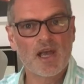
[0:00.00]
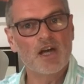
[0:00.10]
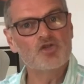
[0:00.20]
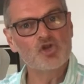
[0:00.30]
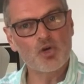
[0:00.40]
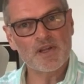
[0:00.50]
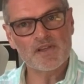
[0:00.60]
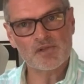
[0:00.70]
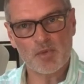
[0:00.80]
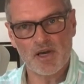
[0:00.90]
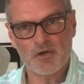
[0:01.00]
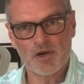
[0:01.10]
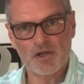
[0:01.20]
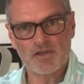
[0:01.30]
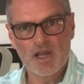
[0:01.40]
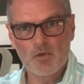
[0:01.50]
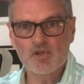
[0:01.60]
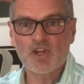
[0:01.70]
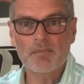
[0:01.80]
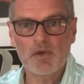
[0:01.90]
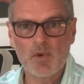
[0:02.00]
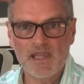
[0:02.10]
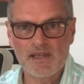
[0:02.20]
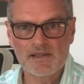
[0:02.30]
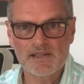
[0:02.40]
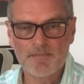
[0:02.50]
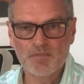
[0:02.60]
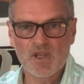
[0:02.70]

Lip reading: And during this period, which can be weeks,